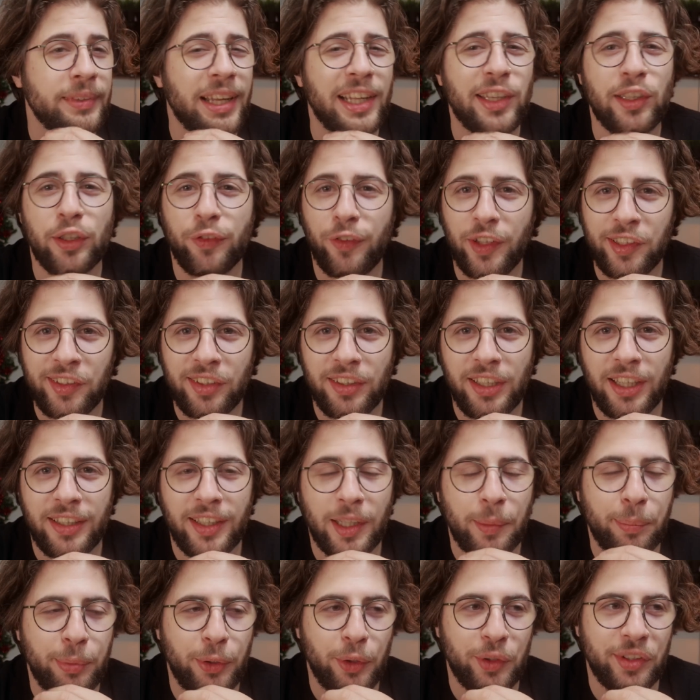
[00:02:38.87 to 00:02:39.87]
It's a
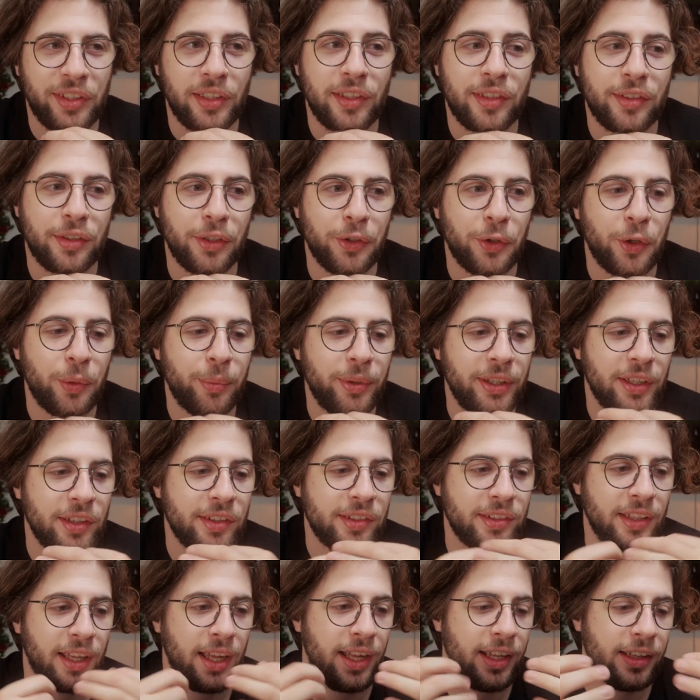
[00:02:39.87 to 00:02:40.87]
fascinating process,
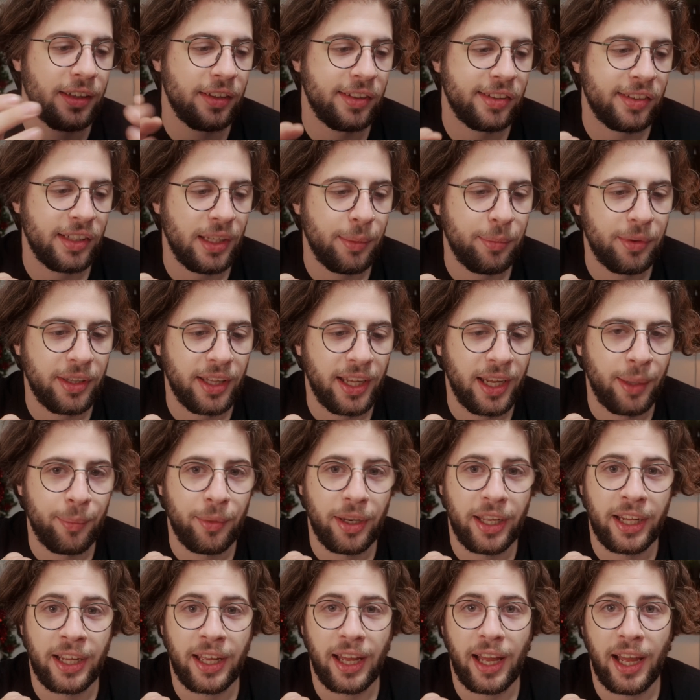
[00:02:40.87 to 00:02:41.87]
because at the same time,
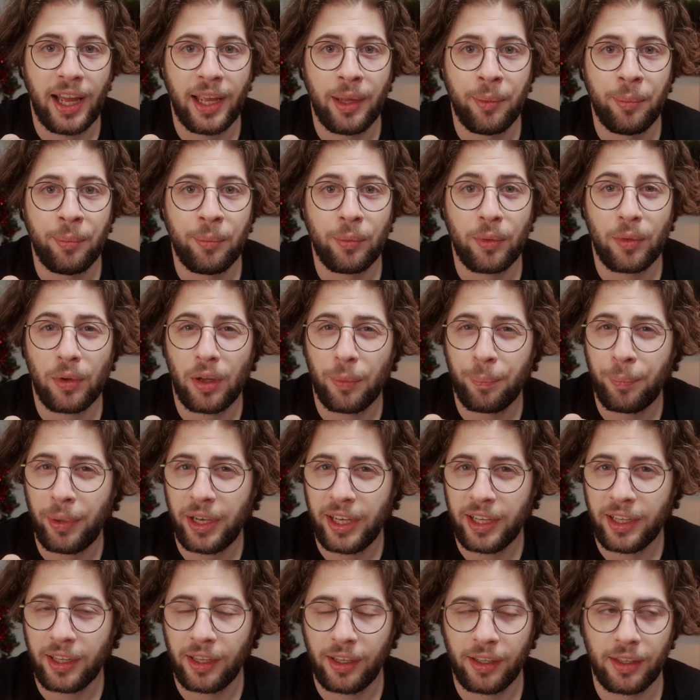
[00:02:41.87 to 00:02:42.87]
like, I'm
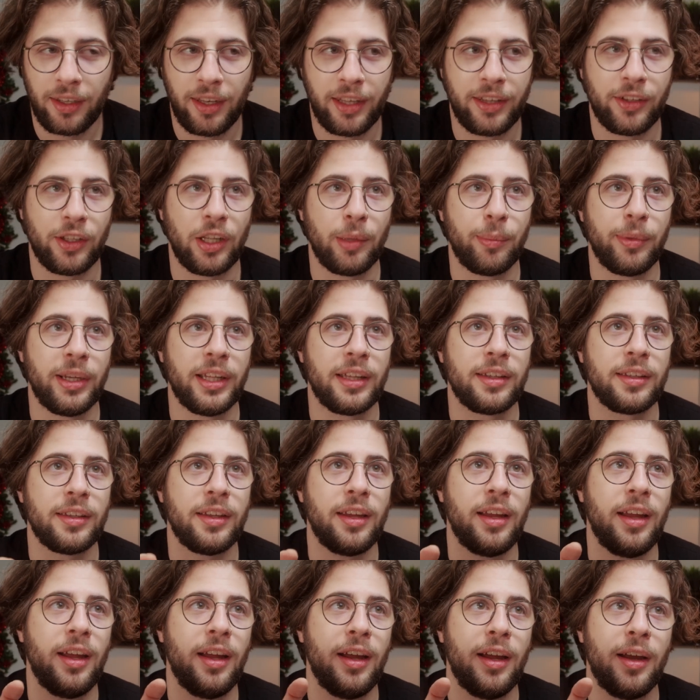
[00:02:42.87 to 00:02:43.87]
panicking a little bit,
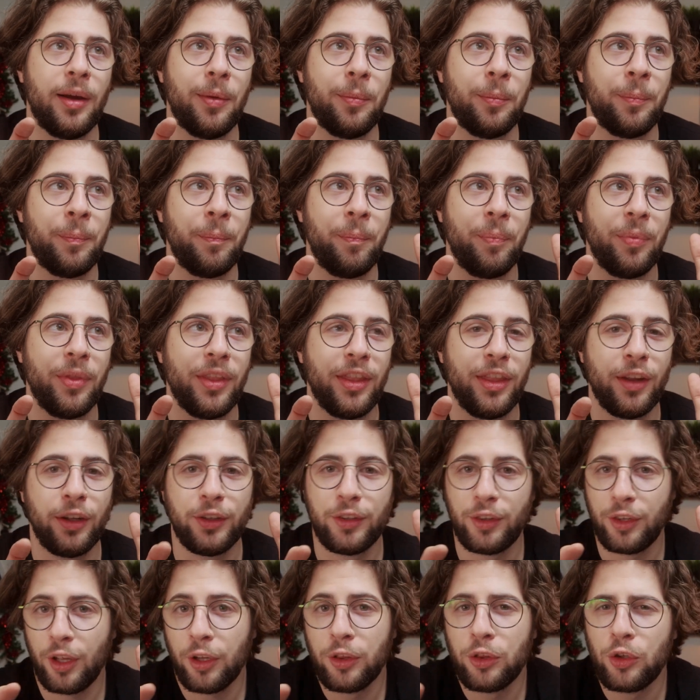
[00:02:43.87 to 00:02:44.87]

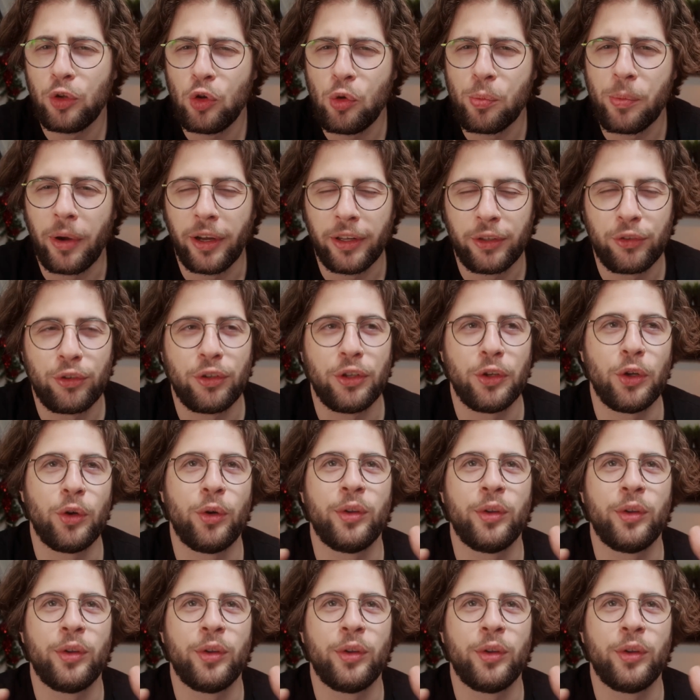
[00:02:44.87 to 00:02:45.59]
not too much,